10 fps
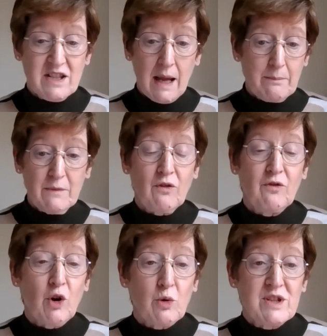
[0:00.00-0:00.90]
And I'm looking
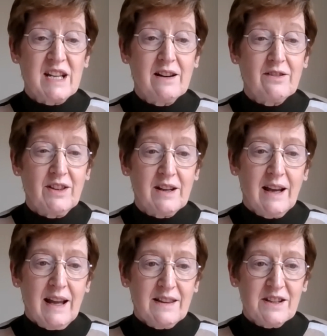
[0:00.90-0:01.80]
forward to hearing the
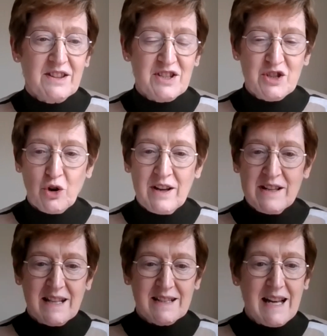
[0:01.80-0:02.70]

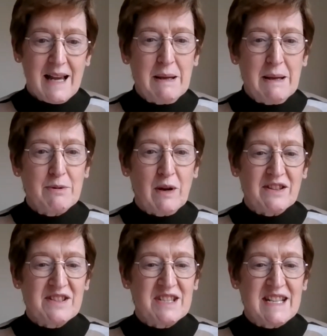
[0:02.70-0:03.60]
stories that people
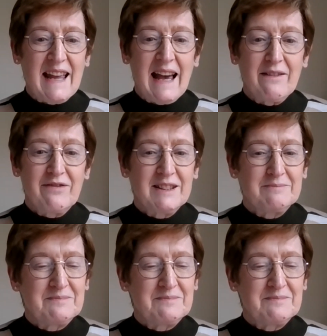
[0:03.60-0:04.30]
with us today have.